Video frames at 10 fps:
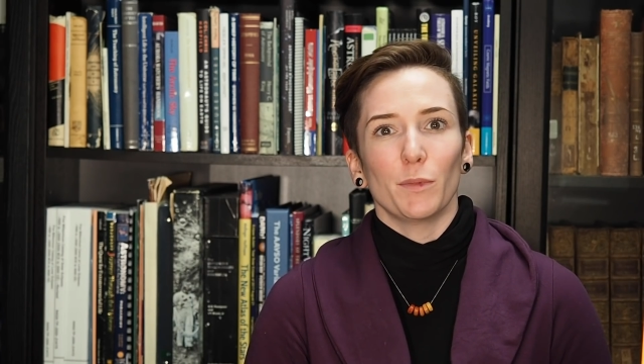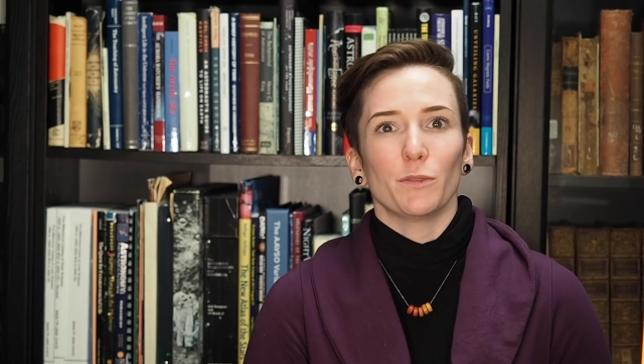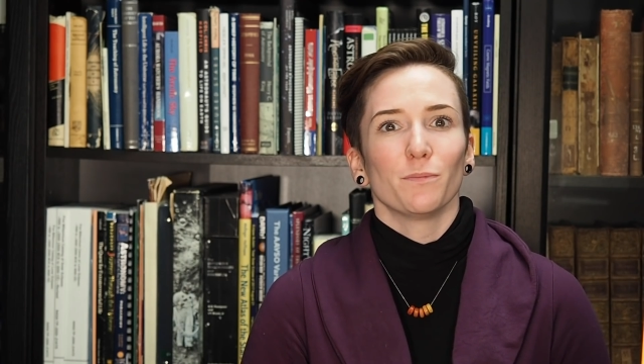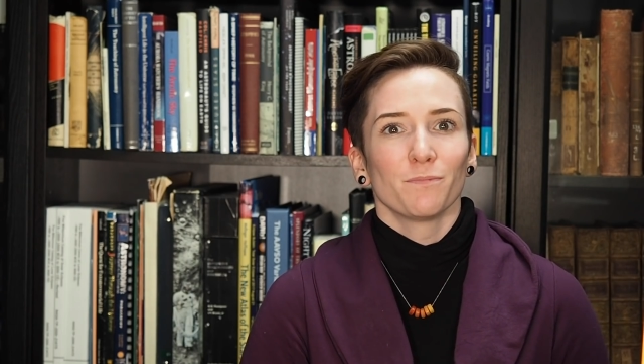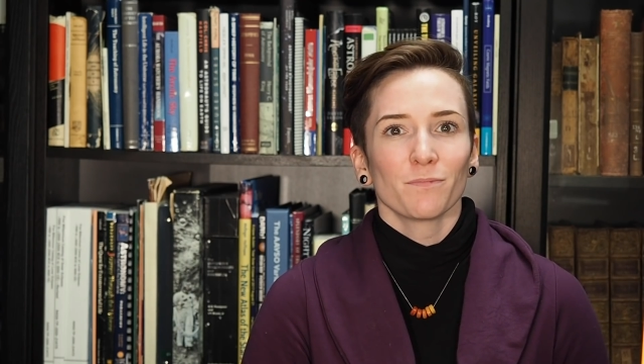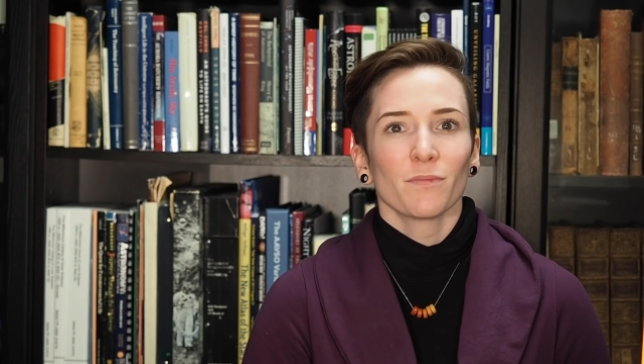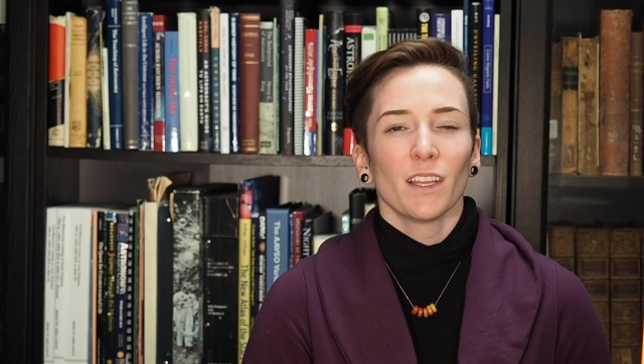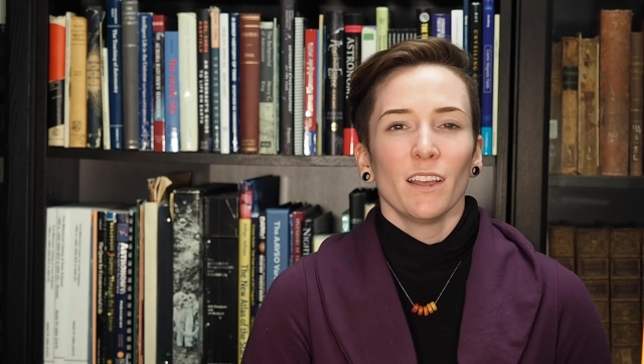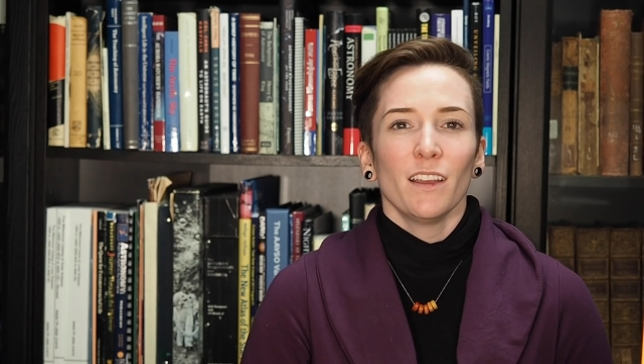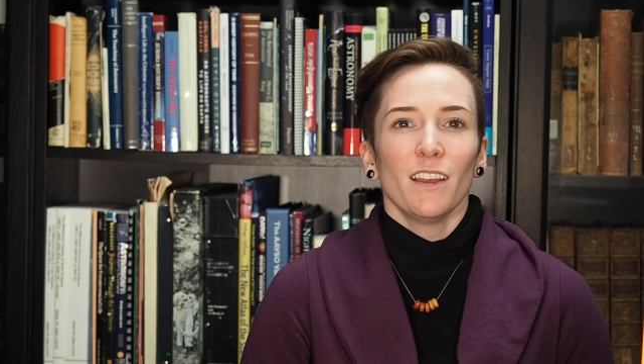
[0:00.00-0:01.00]
the
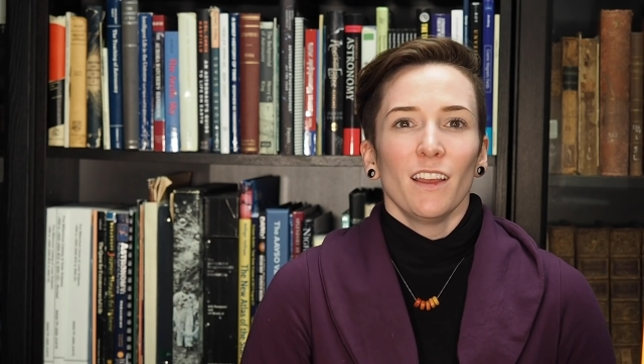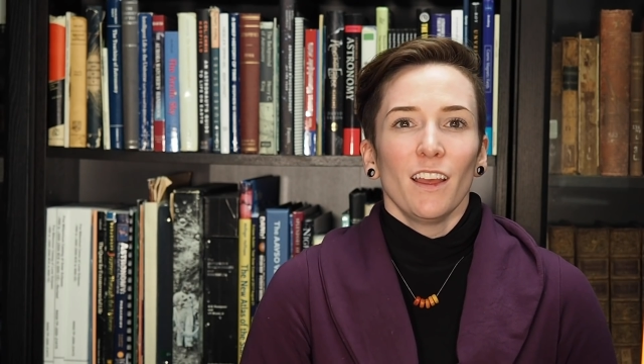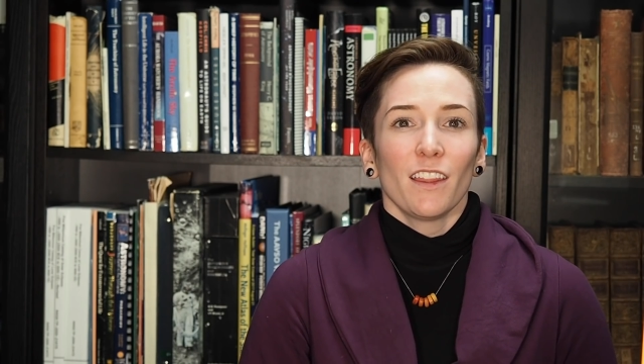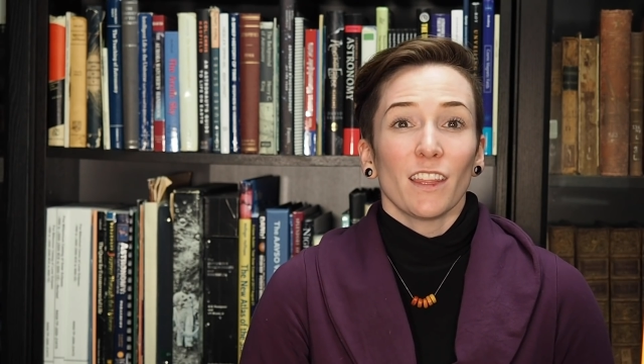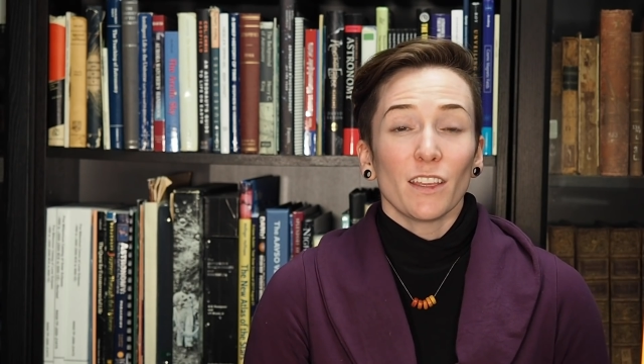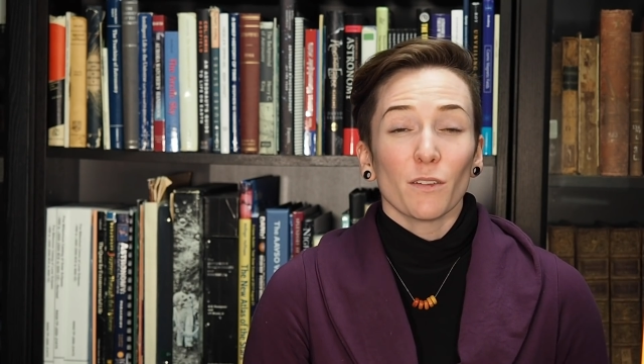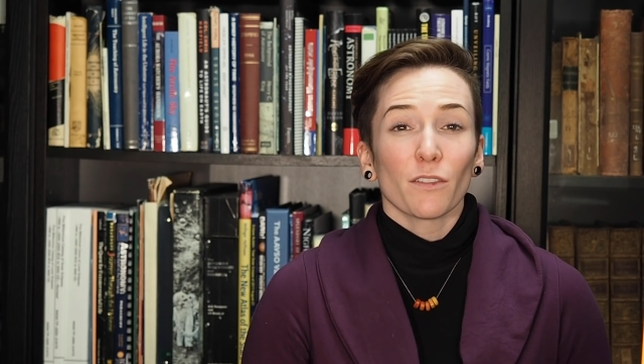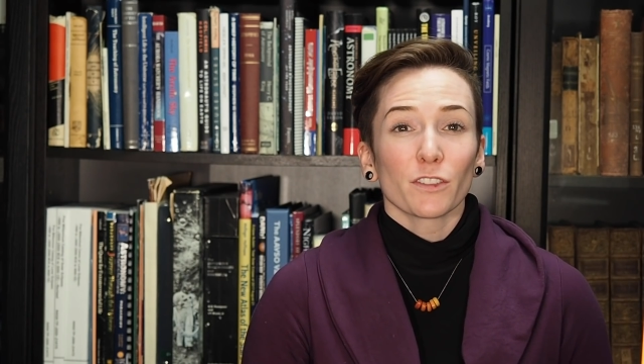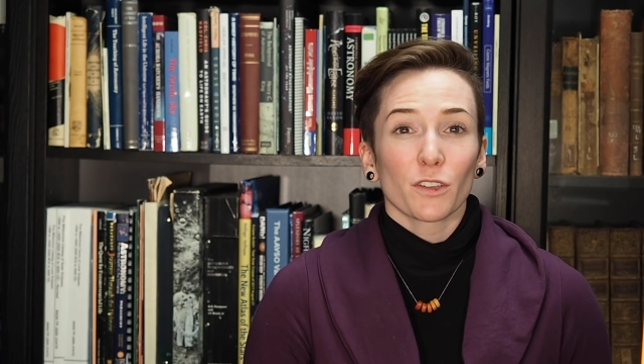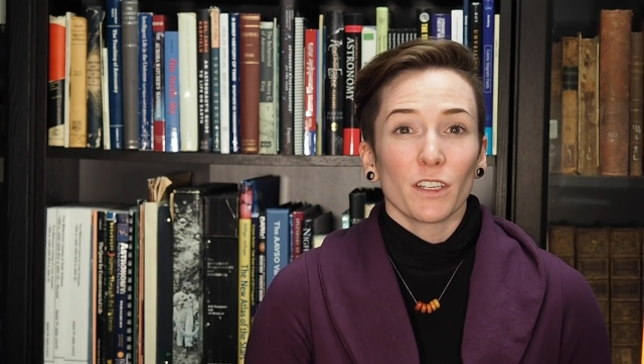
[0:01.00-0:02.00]
moon. Thank you
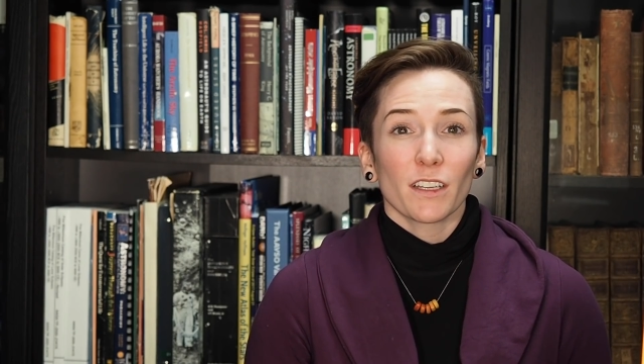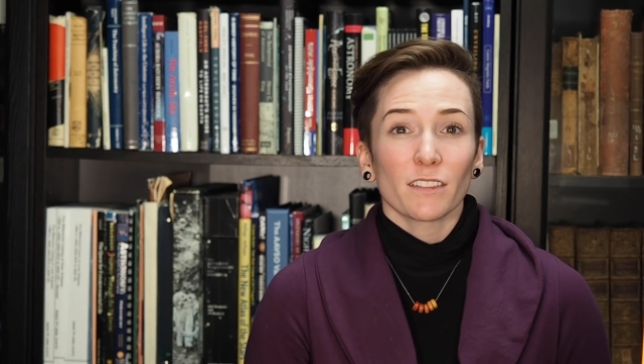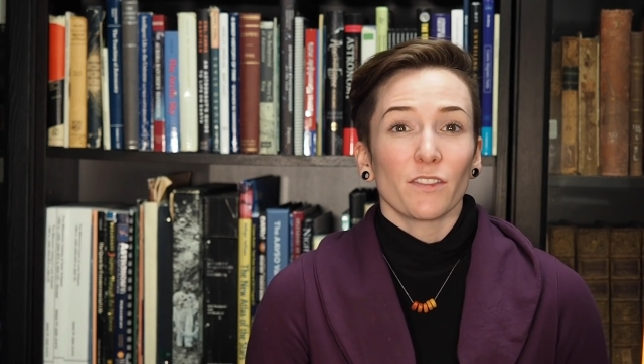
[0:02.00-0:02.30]
all for joining us.